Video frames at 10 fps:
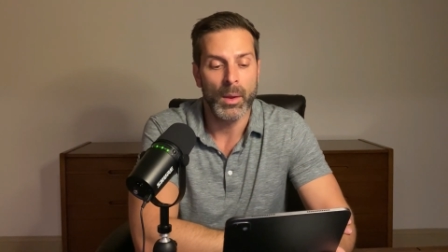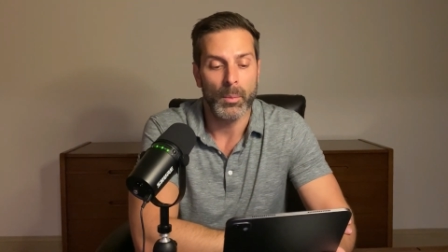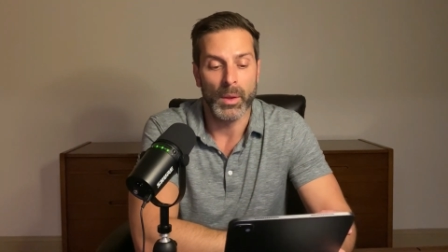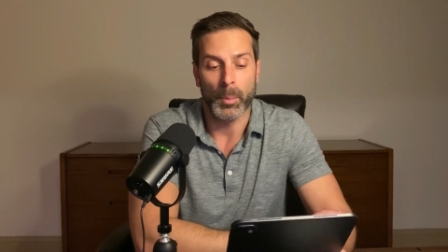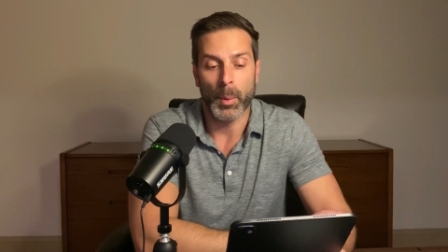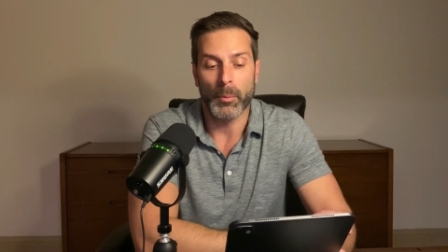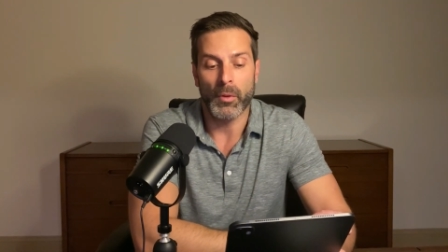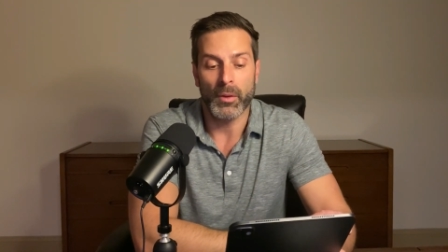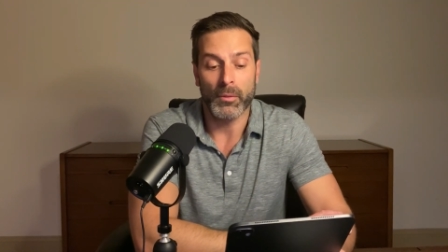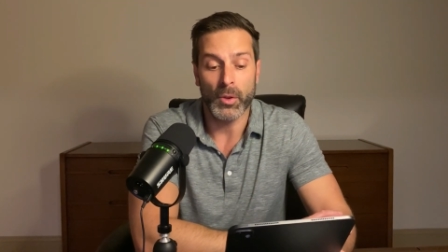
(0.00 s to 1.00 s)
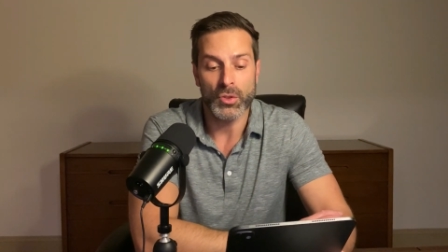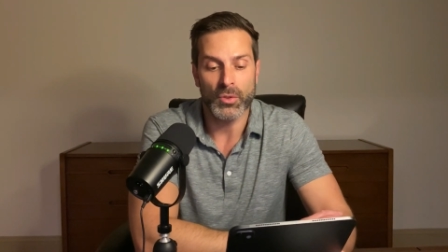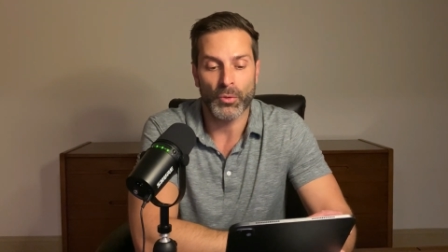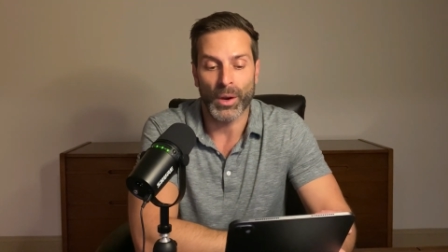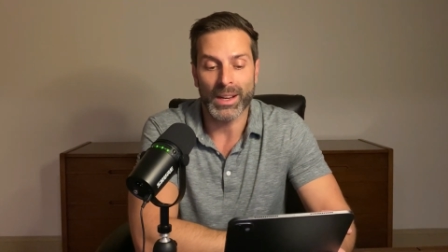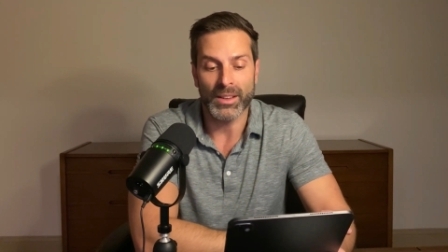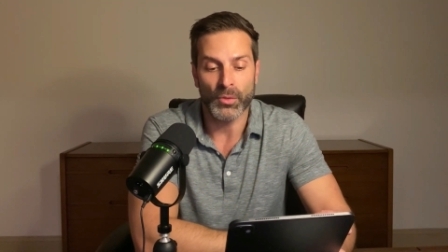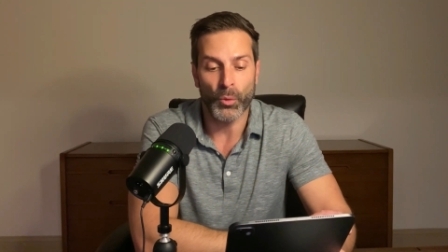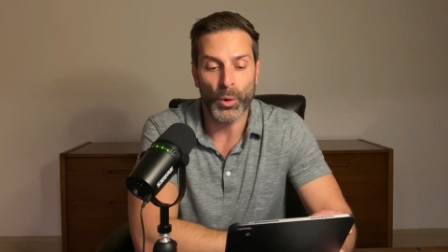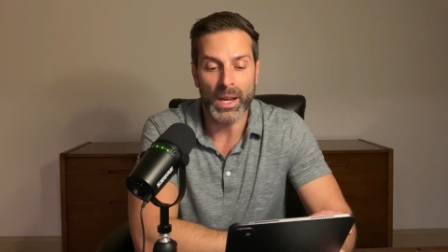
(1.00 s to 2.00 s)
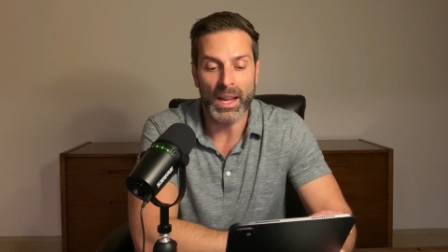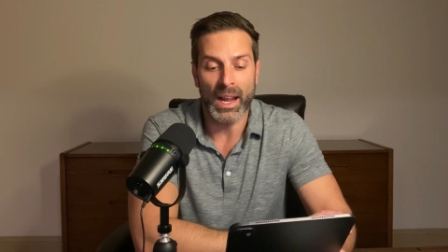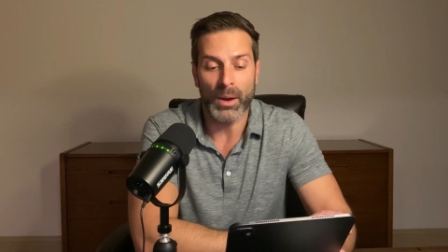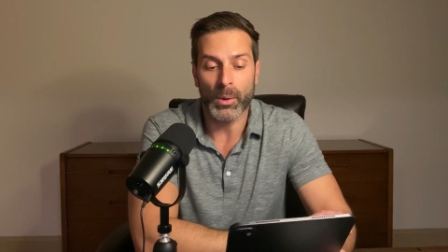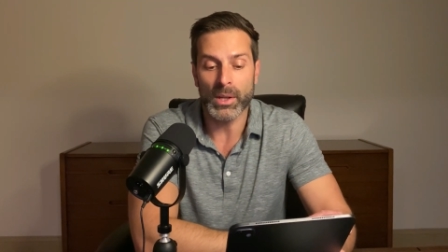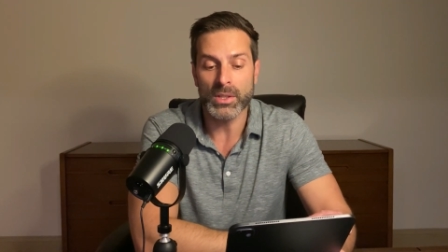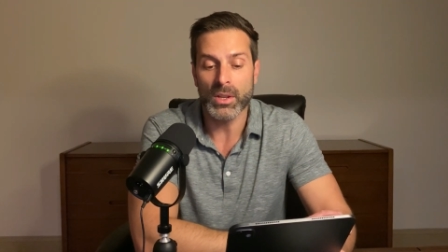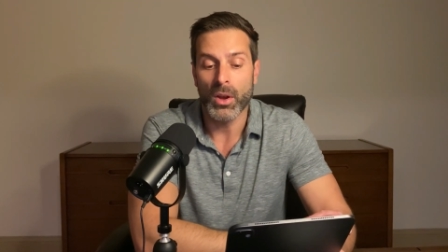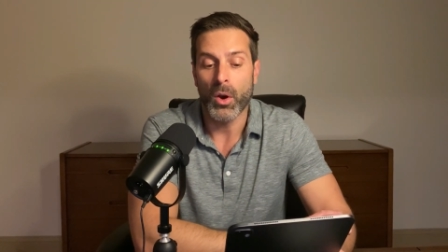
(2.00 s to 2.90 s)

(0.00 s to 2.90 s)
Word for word: the propofol infusion for at least 48 hours